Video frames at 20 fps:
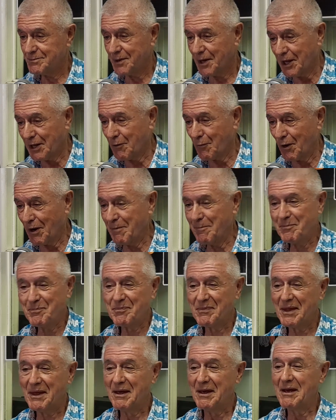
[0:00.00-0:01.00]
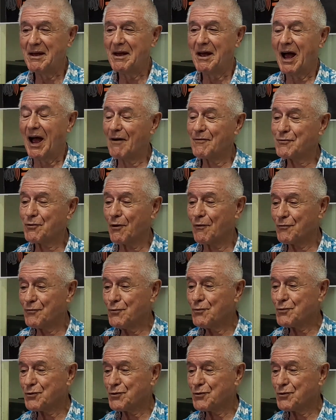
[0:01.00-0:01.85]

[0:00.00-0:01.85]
Anyway, after a few